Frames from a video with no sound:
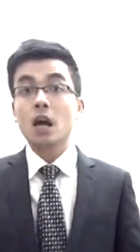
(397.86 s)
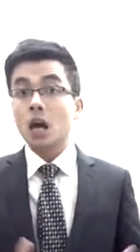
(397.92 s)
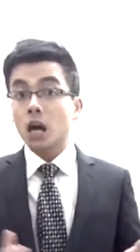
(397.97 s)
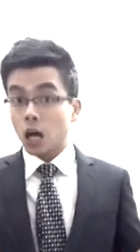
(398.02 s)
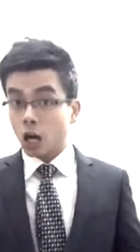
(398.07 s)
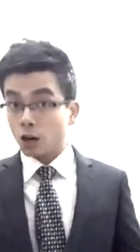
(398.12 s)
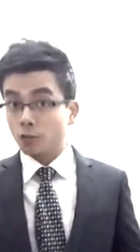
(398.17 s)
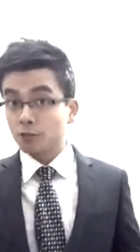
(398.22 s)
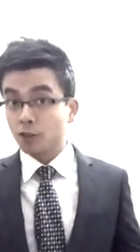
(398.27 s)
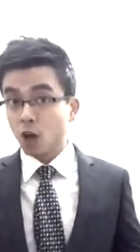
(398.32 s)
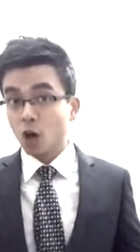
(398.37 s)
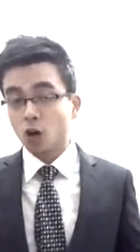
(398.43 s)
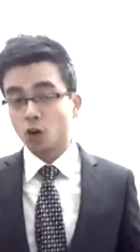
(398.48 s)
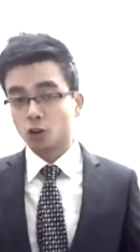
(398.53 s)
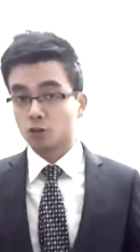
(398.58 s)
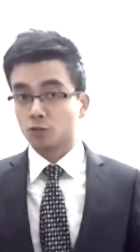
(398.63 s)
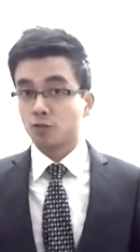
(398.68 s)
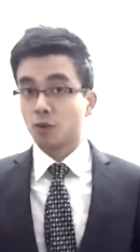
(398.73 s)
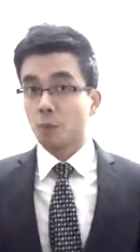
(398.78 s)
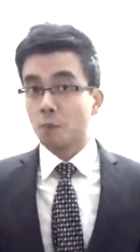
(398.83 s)
Of
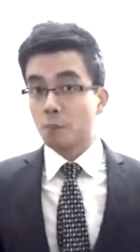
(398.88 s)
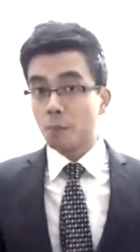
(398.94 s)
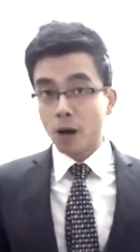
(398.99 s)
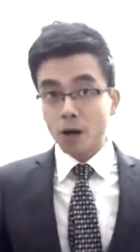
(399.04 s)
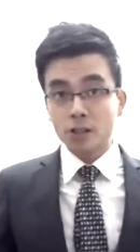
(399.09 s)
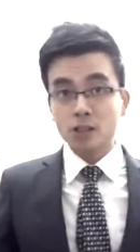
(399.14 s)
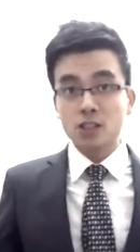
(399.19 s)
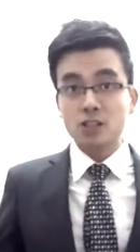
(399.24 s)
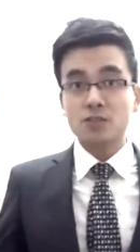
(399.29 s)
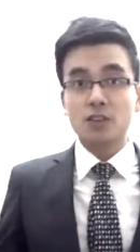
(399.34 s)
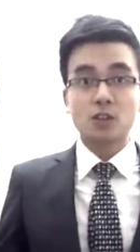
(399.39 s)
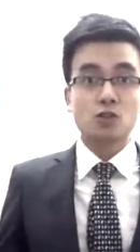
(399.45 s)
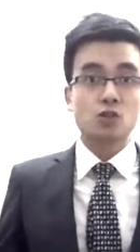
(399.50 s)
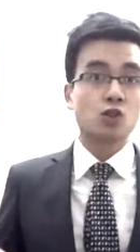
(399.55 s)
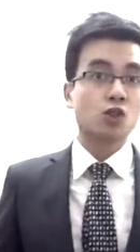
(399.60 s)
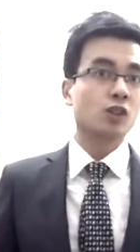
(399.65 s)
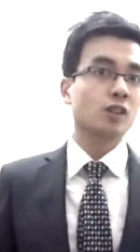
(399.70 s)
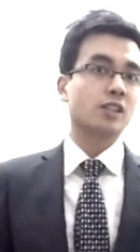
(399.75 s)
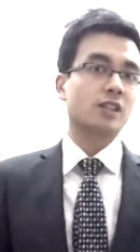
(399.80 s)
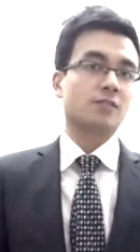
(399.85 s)
course, for most of our
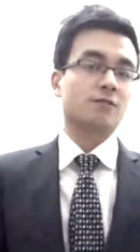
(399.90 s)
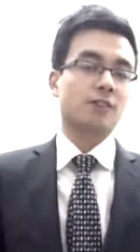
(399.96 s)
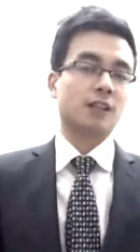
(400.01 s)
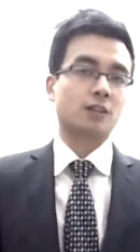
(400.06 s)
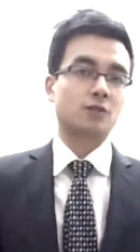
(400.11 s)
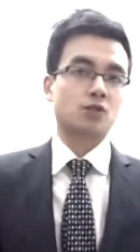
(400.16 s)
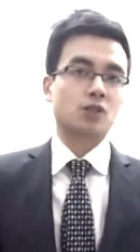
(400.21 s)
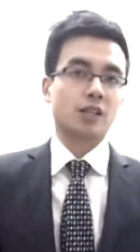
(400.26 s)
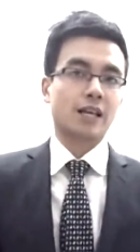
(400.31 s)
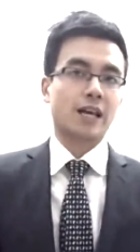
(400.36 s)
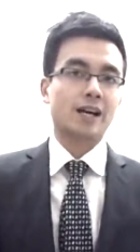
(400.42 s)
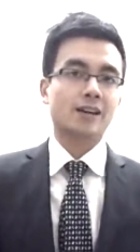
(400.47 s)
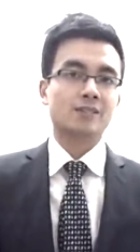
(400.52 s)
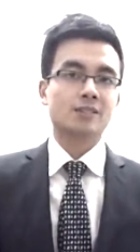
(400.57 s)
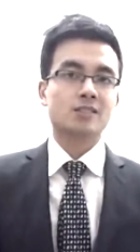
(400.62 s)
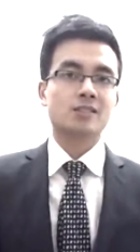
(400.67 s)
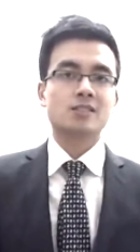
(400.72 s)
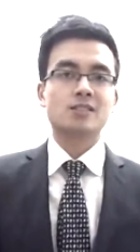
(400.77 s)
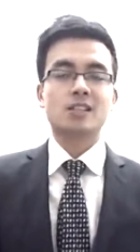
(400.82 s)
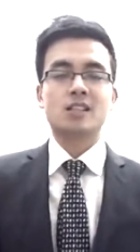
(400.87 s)
junior financial
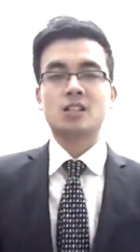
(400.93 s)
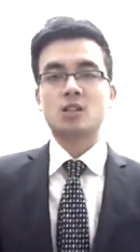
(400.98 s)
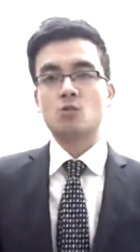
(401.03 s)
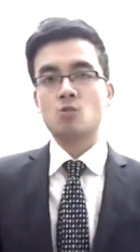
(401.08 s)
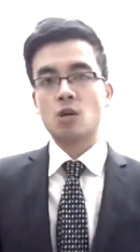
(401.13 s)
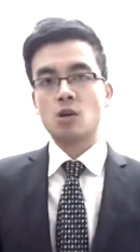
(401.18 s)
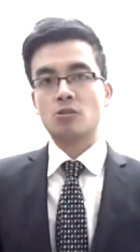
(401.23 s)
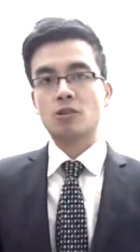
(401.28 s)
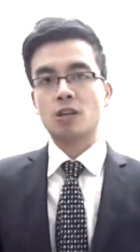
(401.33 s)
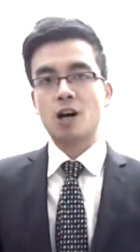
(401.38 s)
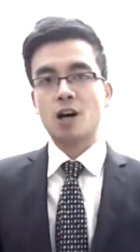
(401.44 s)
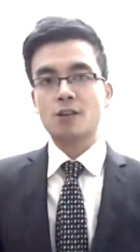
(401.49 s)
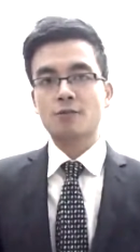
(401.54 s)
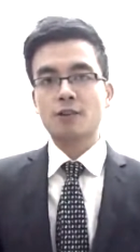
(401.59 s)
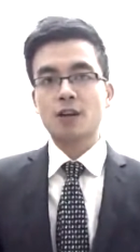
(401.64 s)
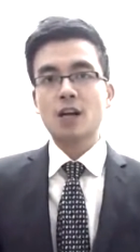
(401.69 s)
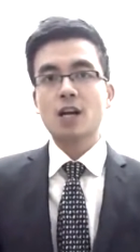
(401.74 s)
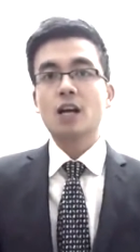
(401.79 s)
accountants in the real life,